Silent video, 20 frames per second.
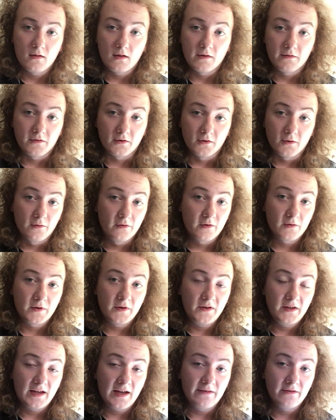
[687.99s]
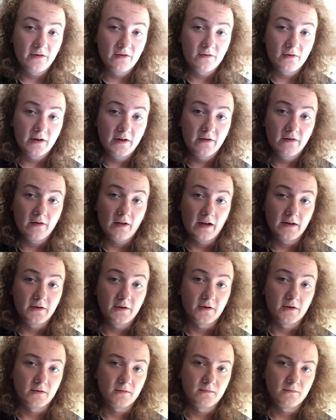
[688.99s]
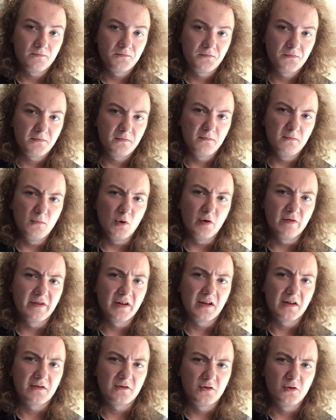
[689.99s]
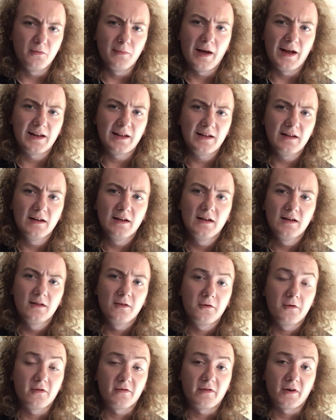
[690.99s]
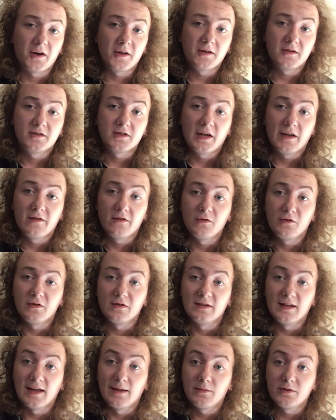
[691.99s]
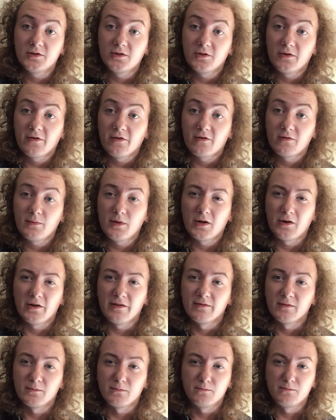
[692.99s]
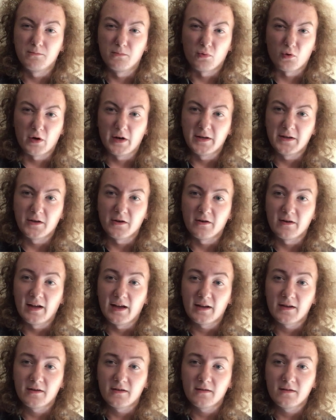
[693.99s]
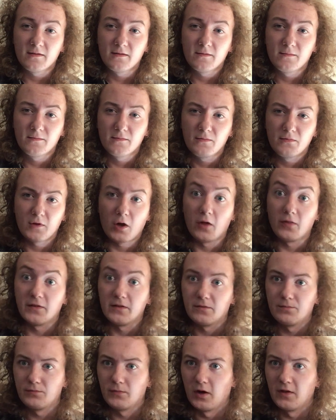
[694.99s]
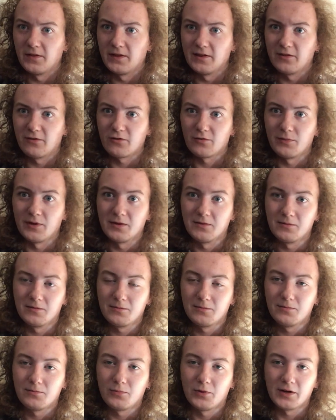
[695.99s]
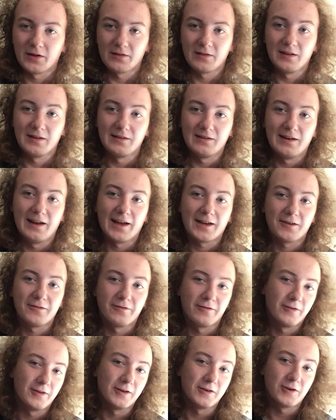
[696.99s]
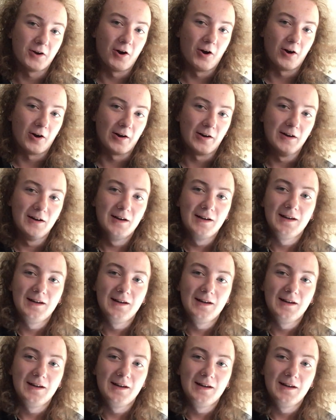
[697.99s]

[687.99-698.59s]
If you're using really heavy strings and you're moving too many, there's a very good chance you can damage your instrument or even break your neck on the instrument, break the neck of the guitar.